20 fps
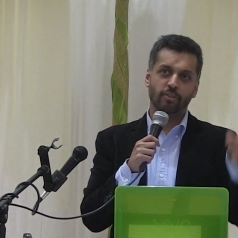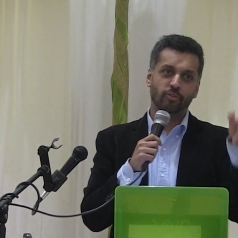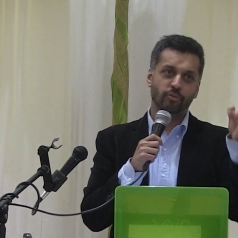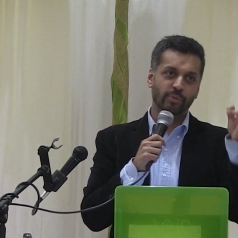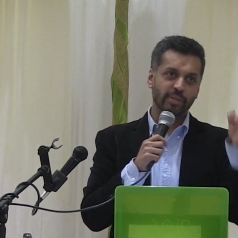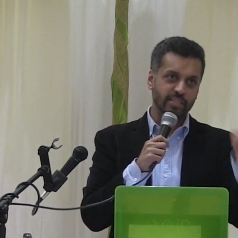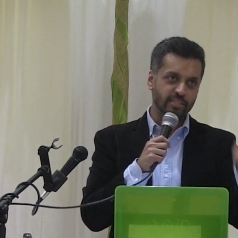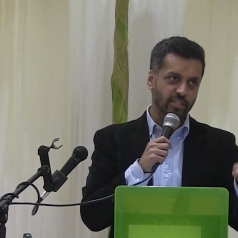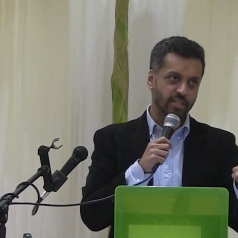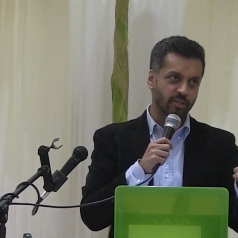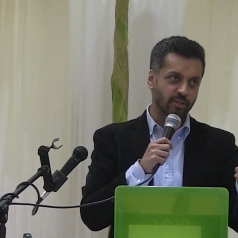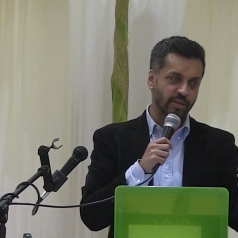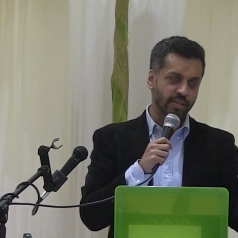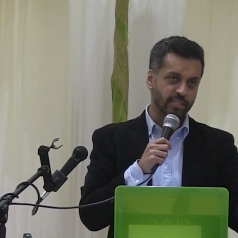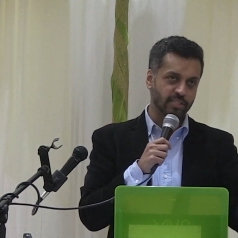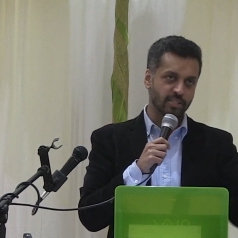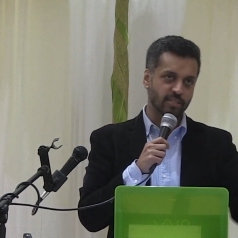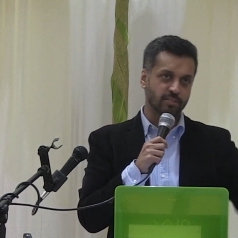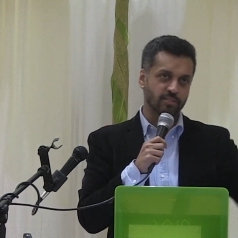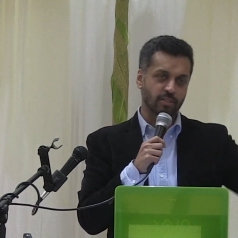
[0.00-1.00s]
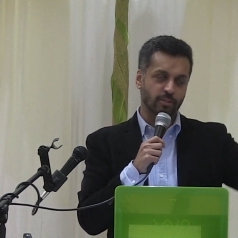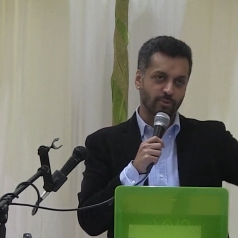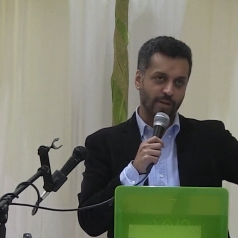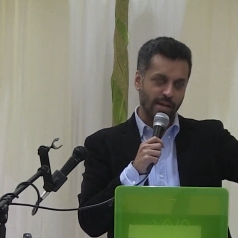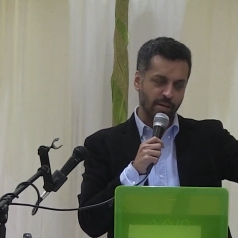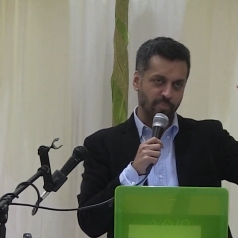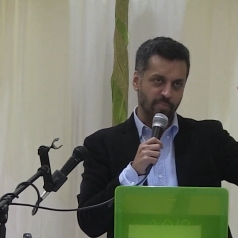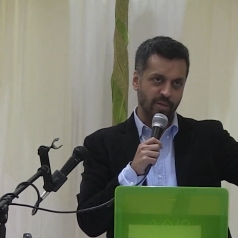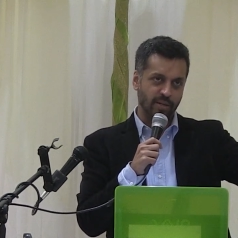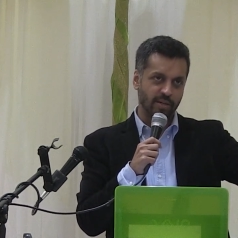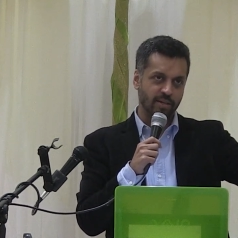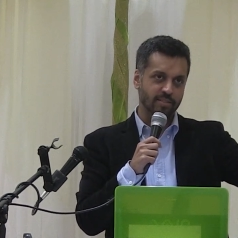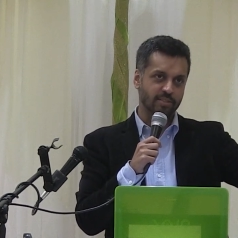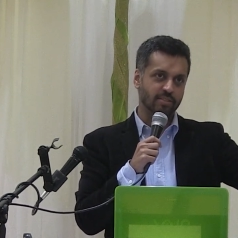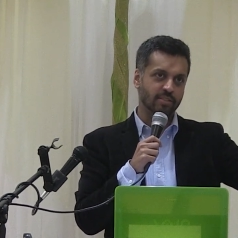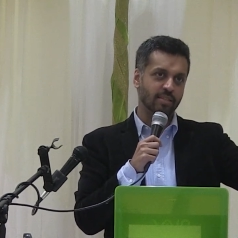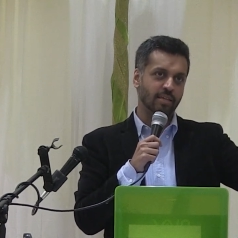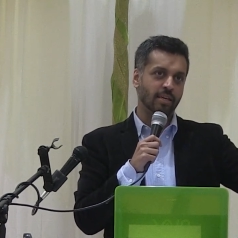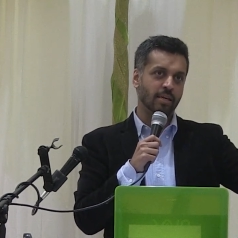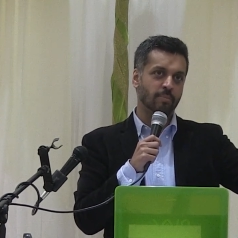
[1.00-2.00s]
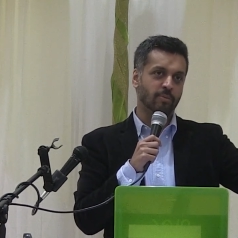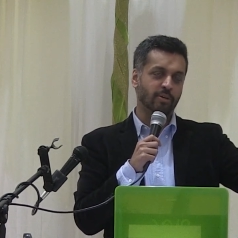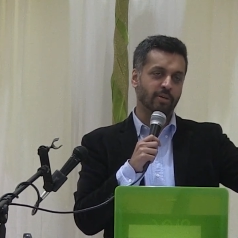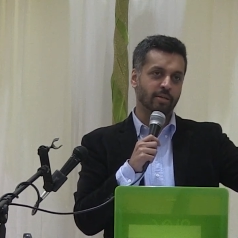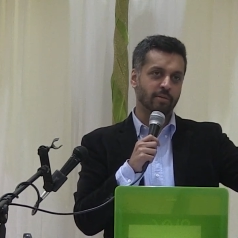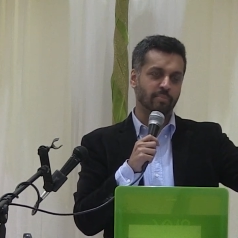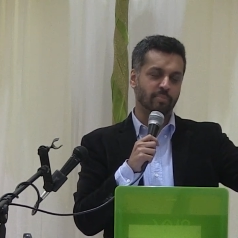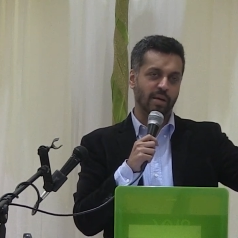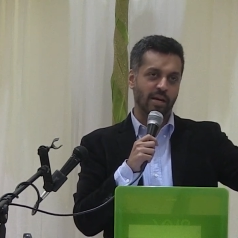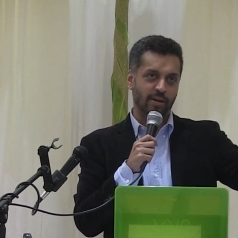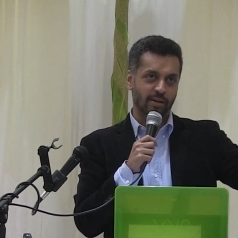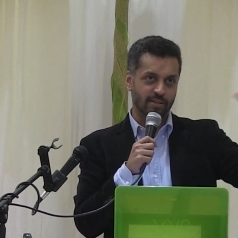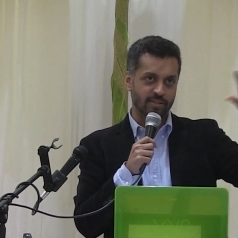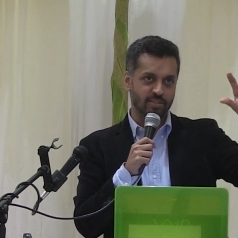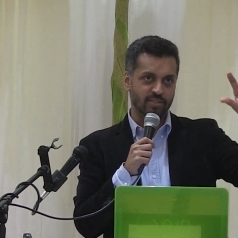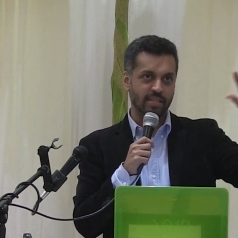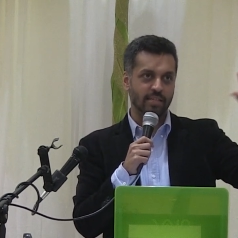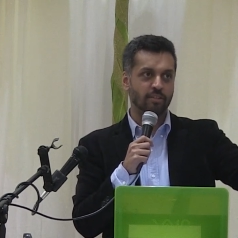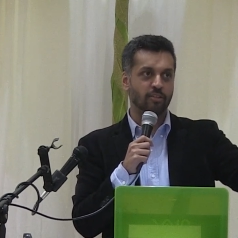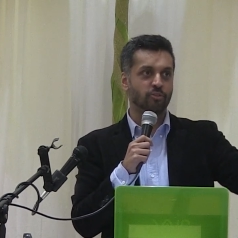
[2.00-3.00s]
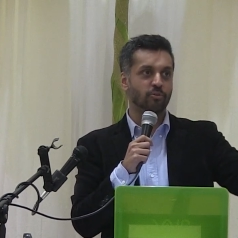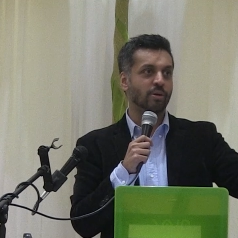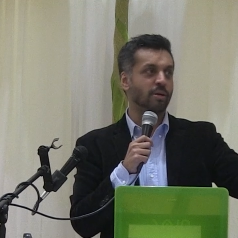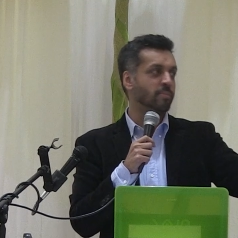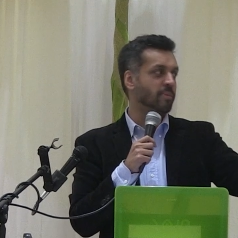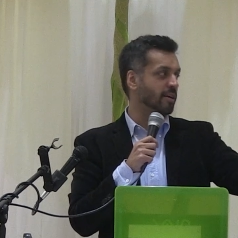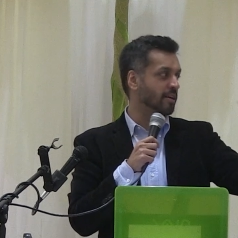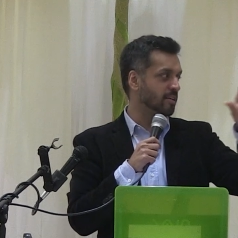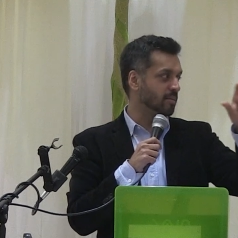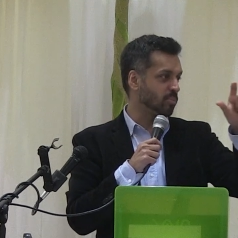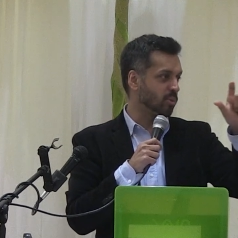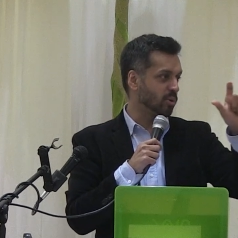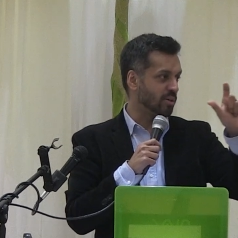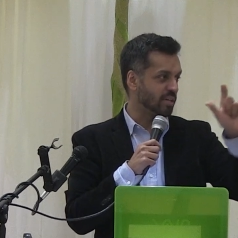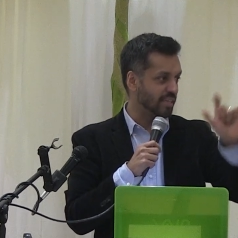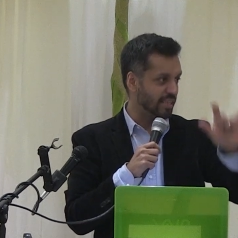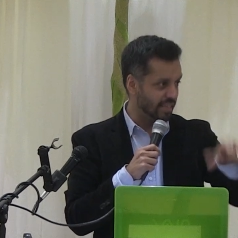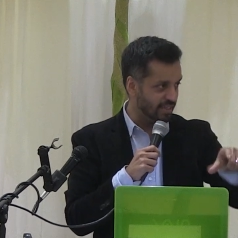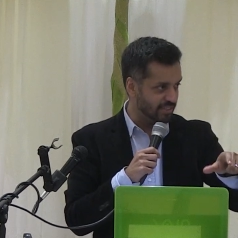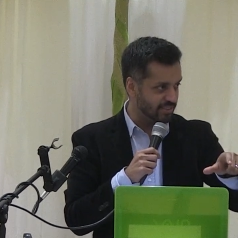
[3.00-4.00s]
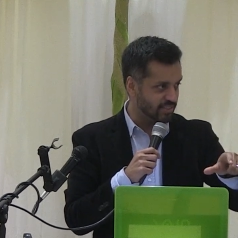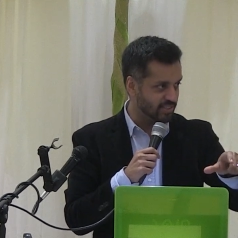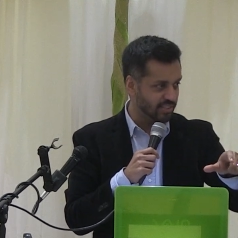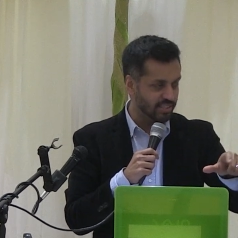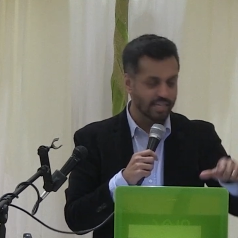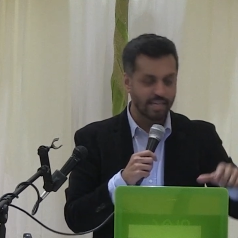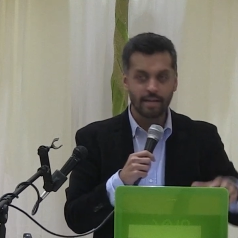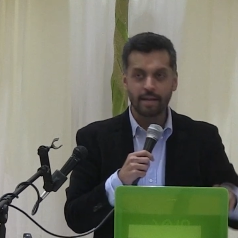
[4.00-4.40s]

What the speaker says: 3 generations, the grandparents, the immigrant parents, and the 3 American-born kids.